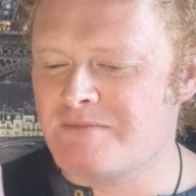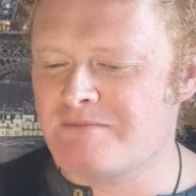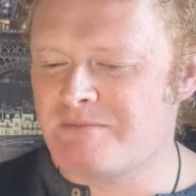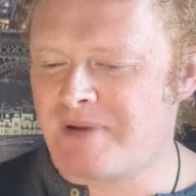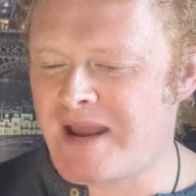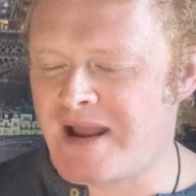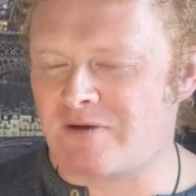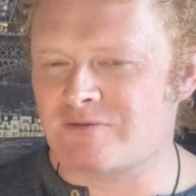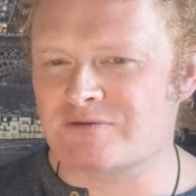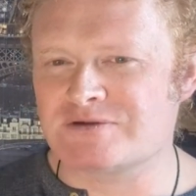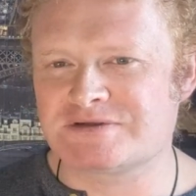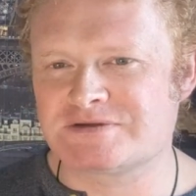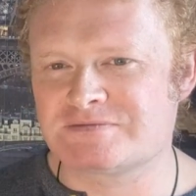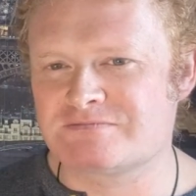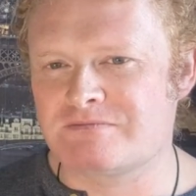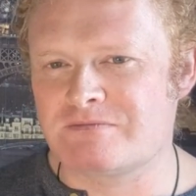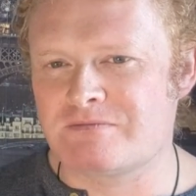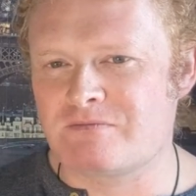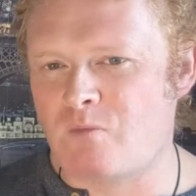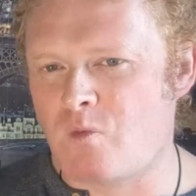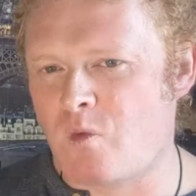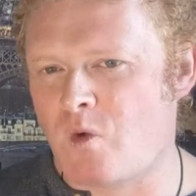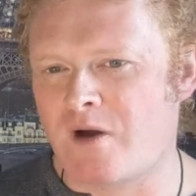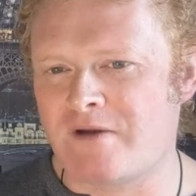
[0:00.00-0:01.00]
bounce
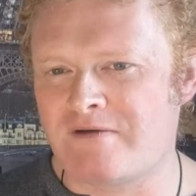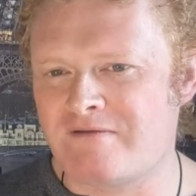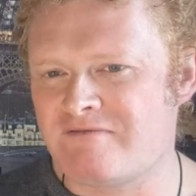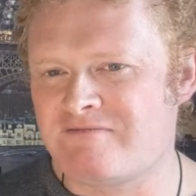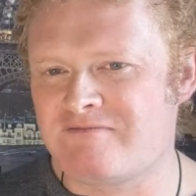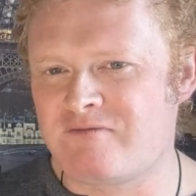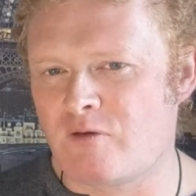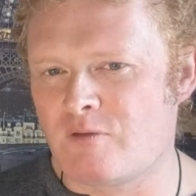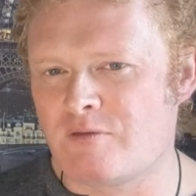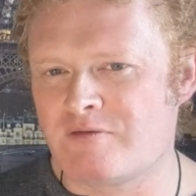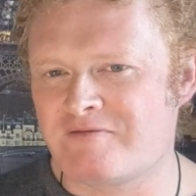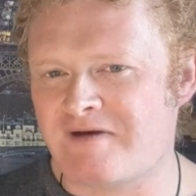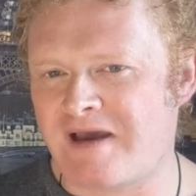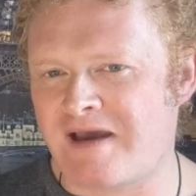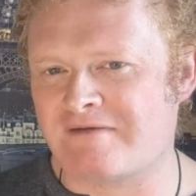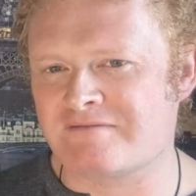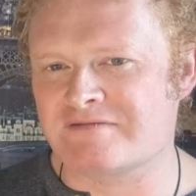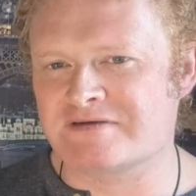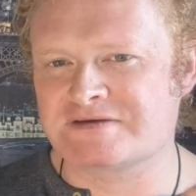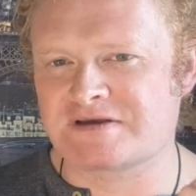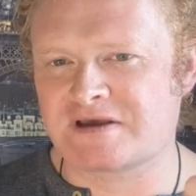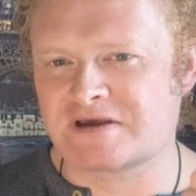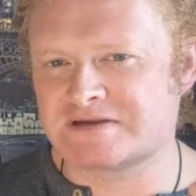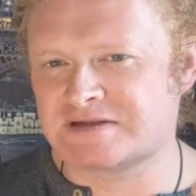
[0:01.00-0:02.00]
one form of
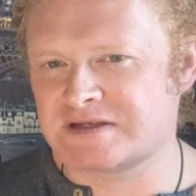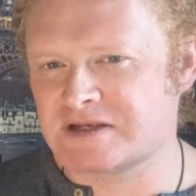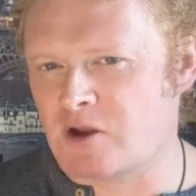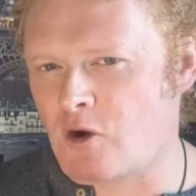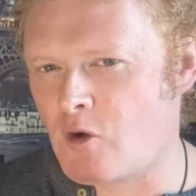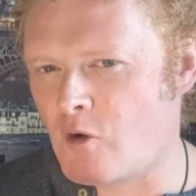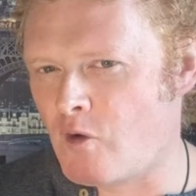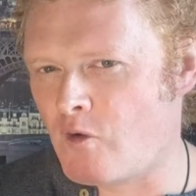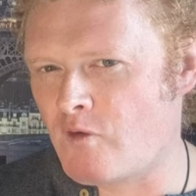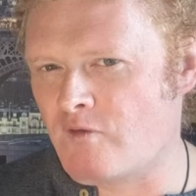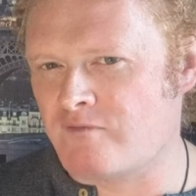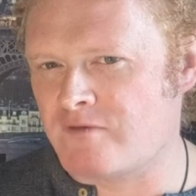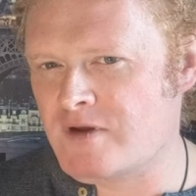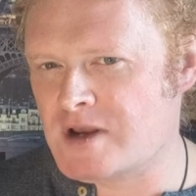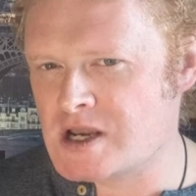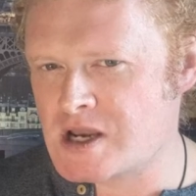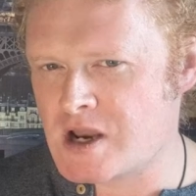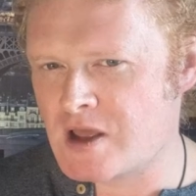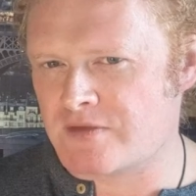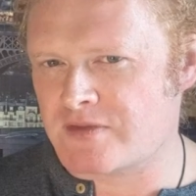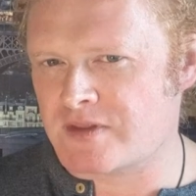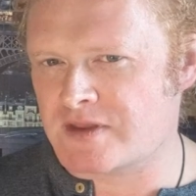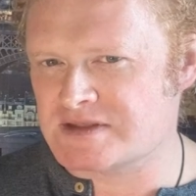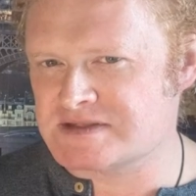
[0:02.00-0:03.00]
advertising off
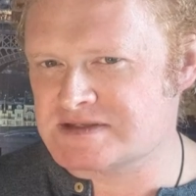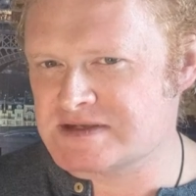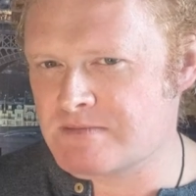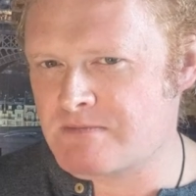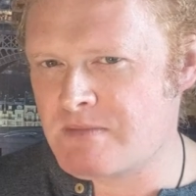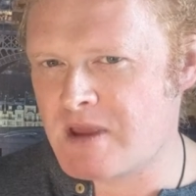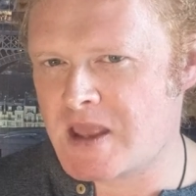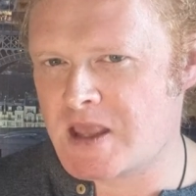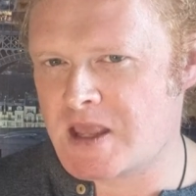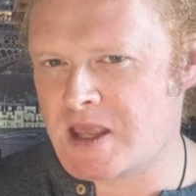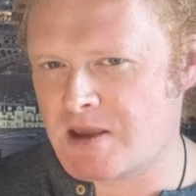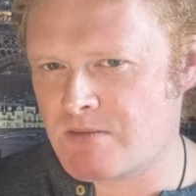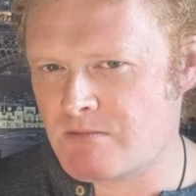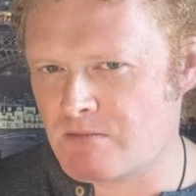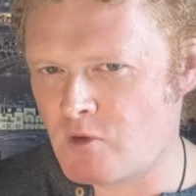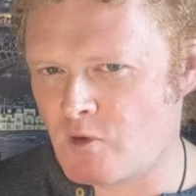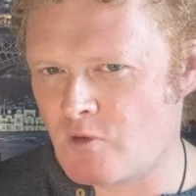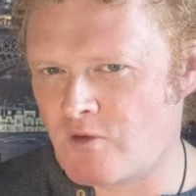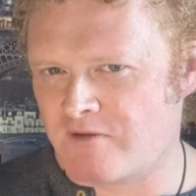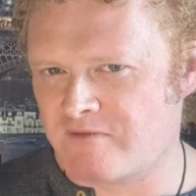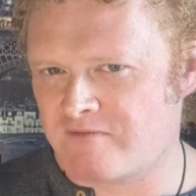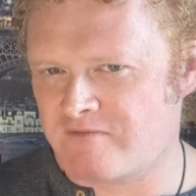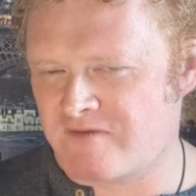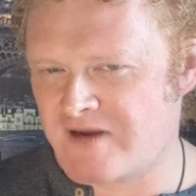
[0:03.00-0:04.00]
another to make it
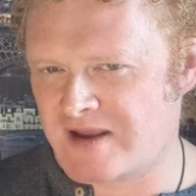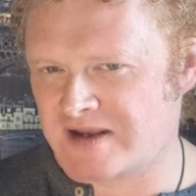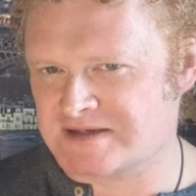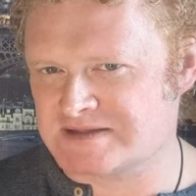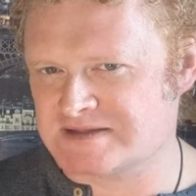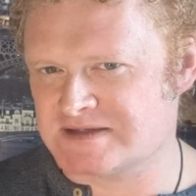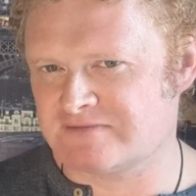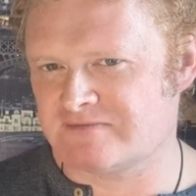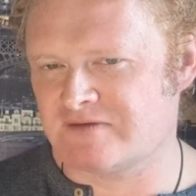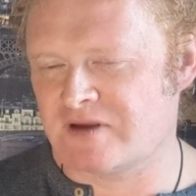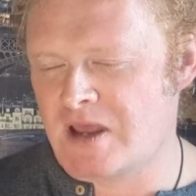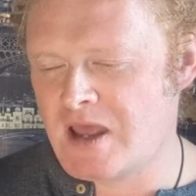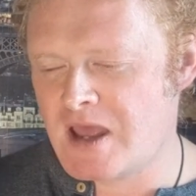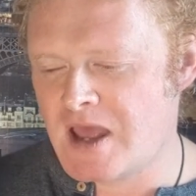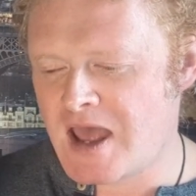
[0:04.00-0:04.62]
more effective.